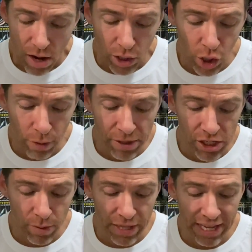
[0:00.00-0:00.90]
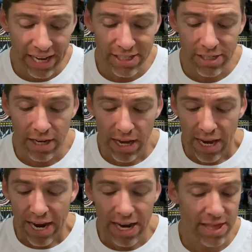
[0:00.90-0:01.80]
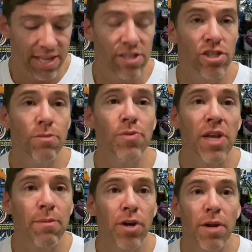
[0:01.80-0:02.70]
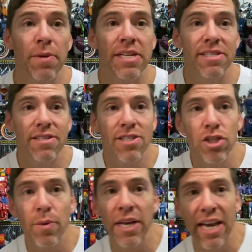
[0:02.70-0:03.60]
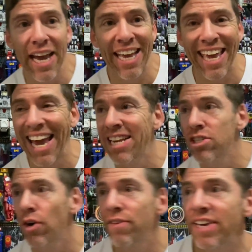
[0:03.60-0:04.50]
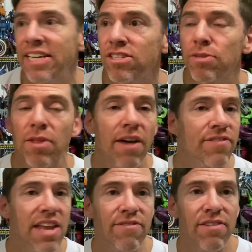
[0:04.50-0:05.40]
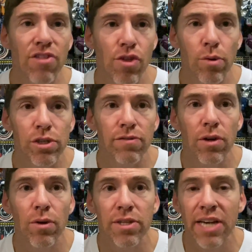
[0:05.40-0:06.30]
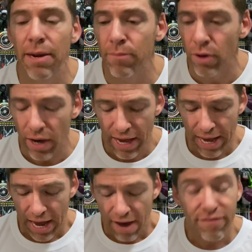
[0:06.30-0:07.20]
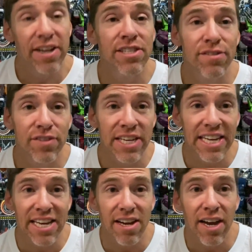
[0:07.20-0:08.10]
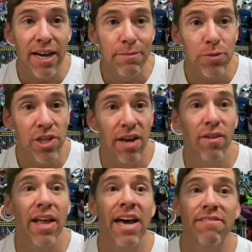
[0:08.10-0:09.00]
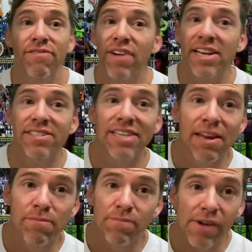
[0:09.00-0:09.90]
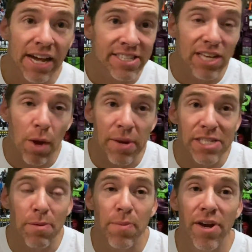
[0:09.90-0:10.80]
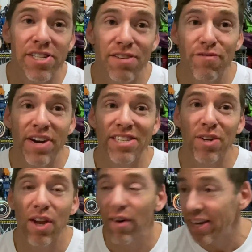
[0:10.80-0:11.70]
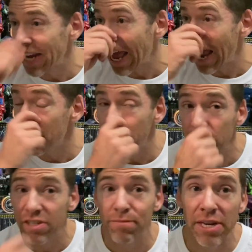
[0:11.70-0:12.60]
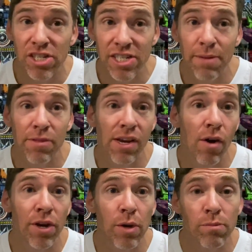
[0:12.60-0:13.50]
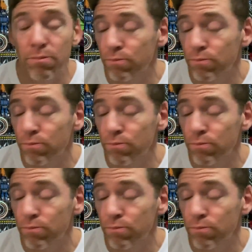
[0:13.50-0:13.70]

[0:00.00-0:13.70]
Going to be doing that. And then something I'm going to be doing again, diving into something I've never even thought of or looked at, but friends of the channel and friend in until I meet him in person, friend online, Input. I've mentioned him, the guy who